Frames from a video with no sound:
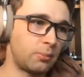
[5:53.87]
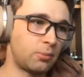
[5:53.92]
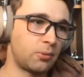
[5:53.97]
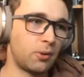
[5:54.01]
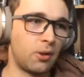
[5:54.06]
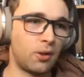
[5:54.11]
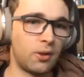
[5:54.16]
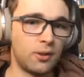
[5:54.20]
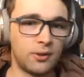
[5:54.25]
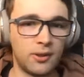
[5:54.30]

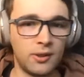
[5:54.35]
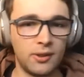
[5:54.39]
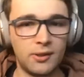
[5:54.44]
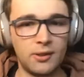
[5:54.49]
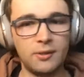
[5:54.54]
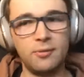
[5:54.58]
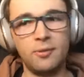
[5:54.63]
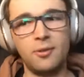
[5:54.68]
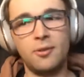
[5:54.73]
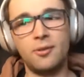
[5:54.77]

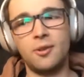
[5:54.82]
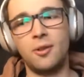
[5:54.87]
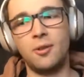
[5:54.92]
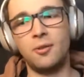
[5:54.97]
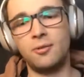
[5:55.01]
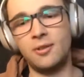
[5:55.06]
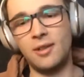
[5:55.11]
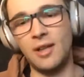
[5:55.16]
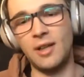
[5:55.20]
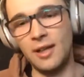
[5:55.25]
processes
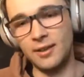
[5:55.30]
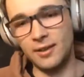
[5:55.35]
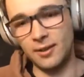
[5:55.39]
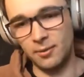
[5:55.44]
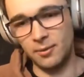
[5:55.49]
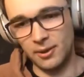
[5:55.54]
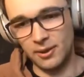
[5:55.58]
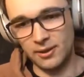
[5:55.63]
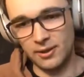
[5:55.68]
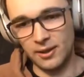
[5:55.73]
of
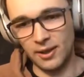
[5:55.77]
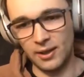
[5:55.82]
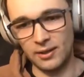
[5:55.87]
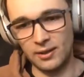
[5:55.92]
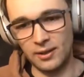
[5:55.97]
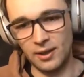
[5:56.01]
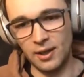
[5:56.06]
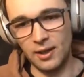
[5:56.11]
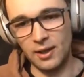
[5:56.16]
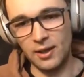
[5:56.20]
gathering
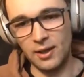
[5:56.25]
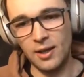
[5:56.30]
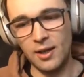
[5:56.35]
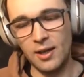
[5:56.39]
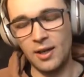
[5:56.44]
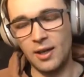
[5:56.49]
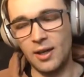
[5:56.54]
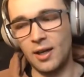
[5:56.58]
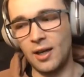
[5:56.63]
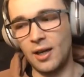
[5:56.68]
data
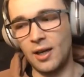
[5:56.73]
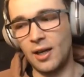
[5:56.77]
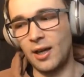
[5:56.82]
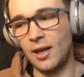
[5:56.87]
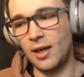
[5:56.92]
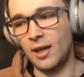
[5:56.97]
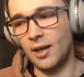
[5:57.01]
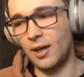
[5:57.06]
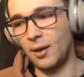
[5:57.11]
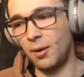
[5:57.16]

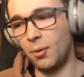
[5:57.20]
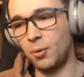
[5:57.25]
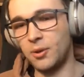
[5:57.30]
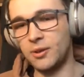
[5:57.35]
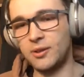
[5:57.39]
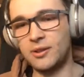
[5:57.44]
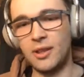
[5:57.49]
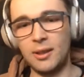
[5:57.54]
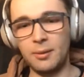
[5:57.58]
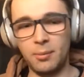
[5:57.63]

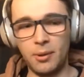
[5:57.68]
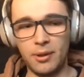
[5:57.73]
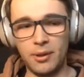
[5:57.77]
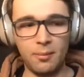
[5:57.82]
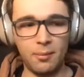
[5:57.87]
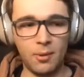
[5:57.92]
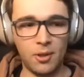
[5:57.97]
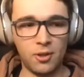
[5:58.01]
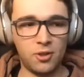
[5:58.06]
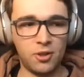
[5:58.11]
was done by the
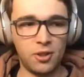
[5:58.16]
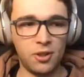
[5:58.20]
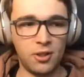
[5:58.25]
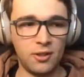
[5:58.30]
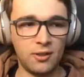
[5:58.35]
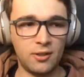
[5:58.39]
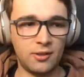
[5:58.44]
machine.